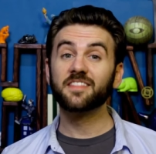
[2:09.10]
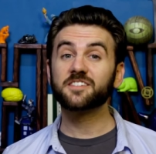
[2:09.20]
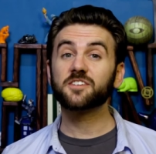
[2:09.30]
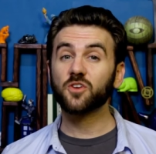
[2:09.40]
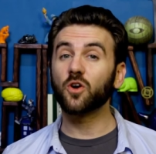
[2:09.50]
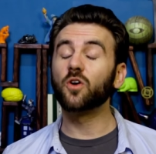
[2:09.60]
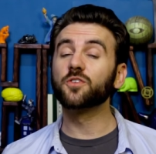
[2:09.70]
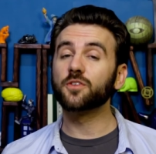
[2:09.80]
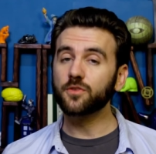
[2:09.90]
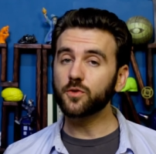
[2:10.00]
This is
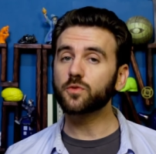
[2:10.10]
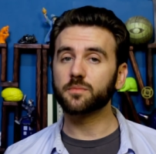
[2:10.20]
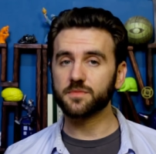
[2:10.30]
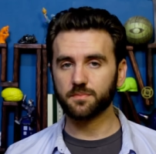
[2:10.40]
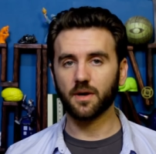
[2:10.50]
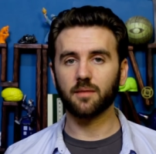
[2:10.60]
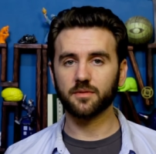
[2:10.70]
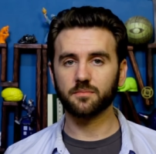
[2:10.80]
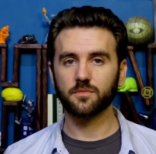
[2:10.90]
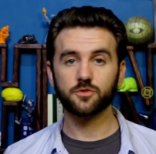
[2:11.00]
called Newcomb's
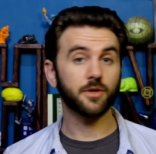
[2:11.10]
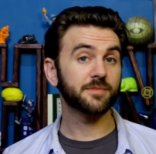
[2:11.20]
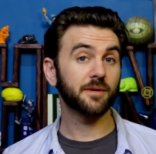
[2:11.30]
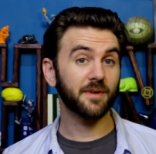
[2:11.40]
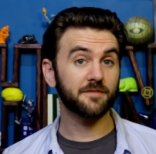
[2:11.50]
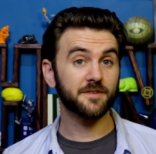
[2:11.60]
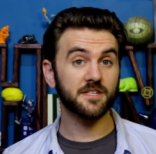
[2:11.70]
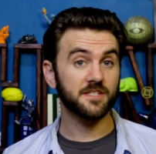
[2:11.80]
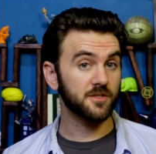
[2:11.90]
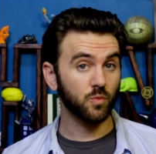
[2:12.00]
problem, dreamt up by
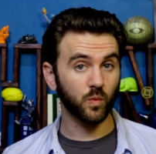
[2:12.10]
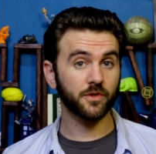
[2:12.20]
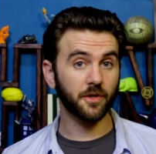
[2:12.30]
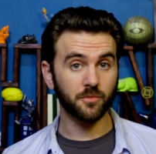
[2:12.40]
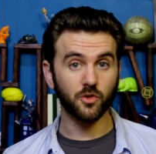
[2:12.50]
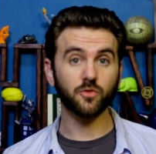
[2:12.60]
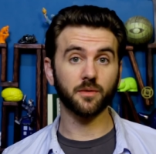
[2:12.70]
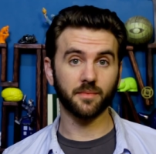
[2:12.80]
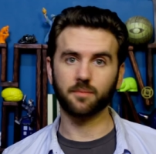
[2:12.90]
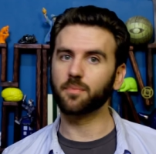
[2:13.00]
physicist William
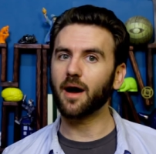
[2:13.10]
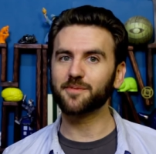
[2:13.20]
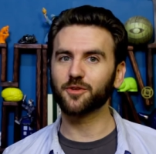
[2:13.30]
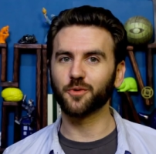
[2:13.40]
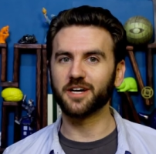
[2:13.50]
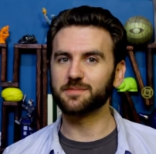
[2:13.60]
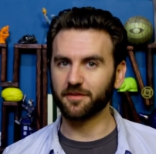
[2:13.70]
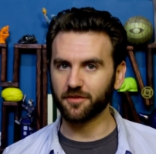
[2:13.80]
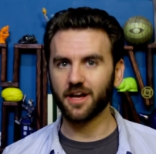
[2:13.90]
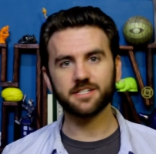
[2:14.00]
Newcomb and popularized by
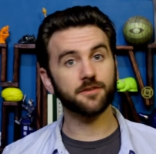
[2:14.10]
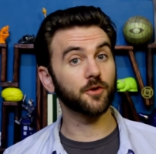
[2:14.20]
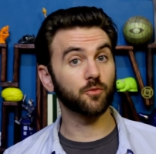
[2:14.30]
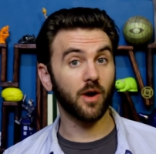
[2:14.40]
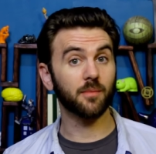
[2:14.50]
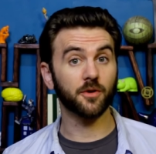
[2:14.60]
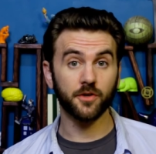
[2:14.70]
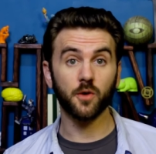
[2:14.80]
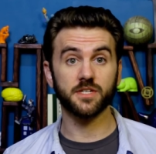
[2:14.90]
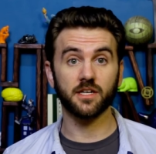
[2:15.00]
philosopher Robert
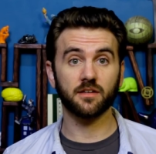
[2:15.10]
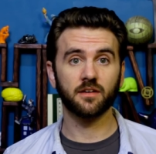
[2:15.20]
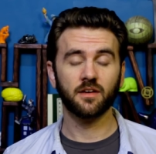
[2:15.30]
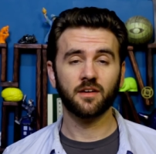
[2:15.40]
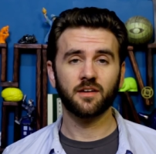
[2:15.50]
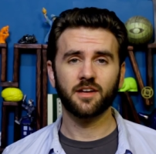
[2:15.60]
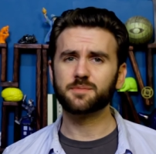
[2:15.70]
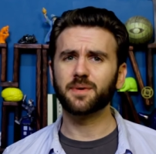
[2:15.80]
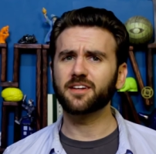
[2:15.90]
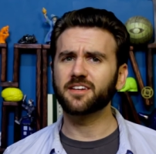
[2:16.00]
Nozick. It's
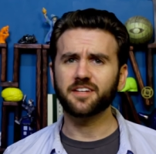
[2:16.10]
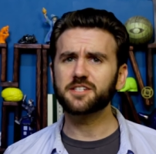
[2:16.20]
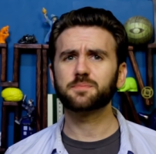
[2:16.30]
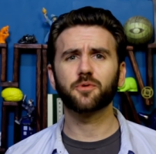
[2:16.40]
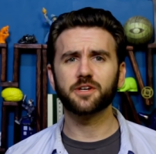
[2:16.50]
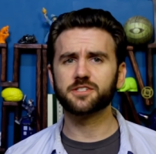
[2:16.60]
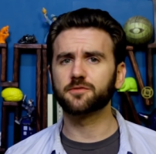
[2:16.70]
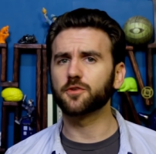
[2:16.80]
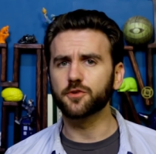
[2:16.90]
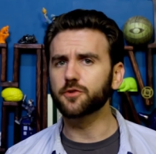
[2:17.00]
been an
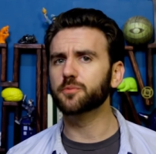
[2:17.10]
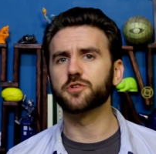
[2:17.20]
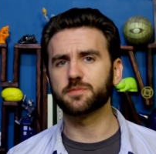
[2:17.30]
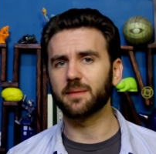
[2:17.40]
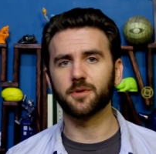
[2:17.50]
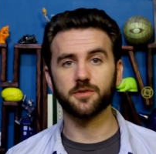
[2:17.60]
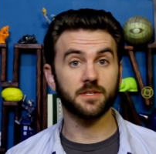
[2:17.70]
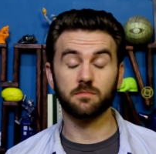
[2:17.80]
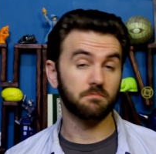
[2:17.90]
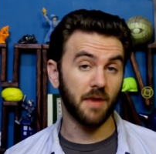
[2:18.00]
inspiration for numerous papers
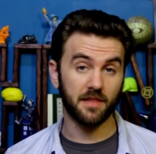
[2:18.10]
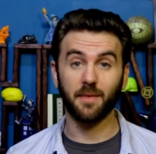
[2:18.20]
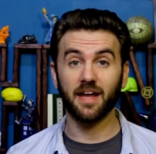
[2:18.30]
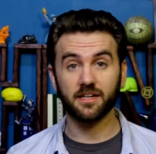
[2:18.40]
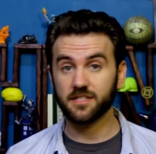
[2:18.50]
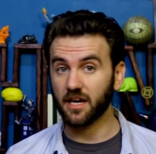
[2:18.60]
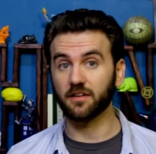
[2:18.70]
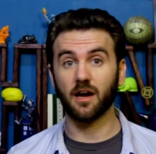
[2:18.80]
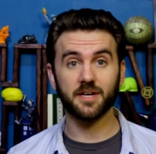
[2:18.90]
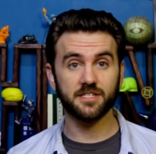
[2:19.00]
in mathematics,
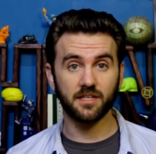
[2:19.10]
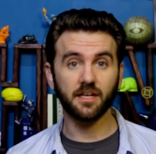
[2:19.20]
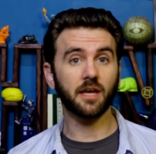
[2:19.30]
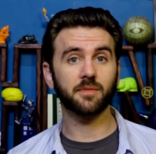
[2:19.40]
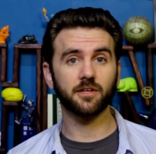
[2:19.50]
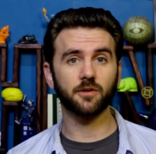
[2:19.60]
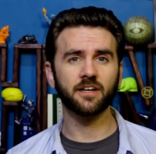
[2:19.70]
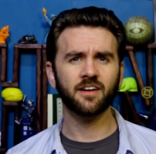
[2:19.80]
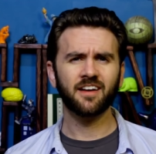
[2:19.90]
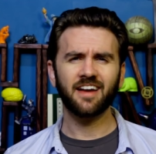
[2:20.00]
economics, and game theory,
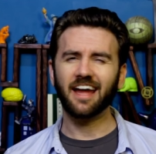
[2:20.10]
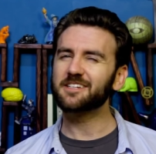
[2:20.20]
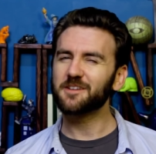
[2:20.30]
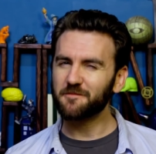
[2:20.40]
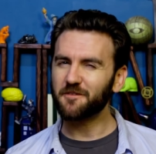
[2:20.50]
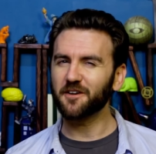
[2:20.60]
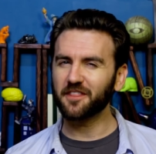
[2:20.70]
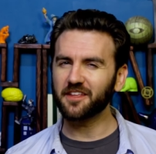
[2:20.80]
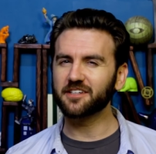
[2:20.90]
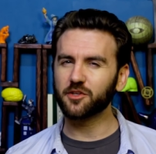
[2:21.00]
and it's a fun
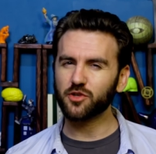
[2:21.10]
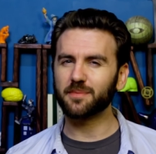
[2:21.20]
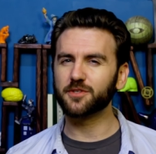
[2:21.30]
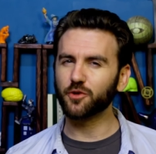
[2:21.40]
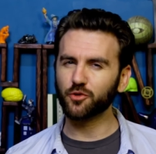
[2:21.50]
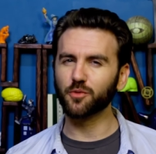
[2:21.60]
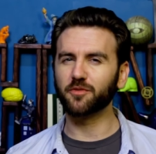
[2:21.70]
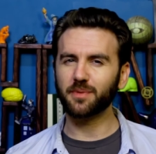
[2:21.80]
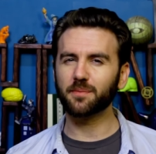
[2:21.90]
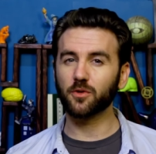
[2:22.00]
thing to drop into a group
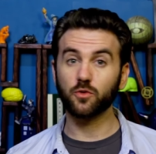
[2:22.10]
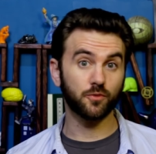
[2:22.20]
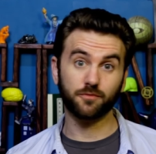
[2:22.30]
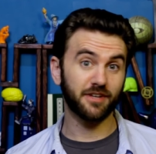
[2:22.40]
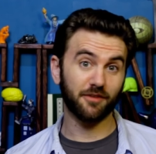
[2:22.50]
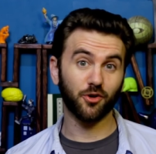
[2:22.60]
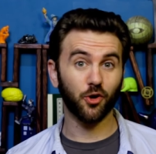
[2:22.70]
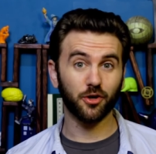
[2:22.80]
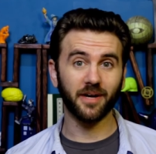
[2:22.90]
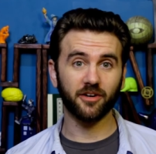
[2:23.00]
of people who've never
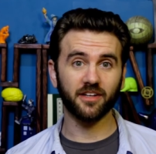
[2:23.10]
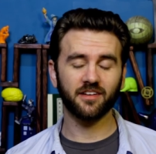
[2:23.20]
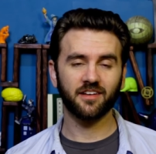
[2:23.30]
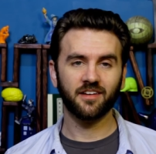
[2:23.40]
heard about it.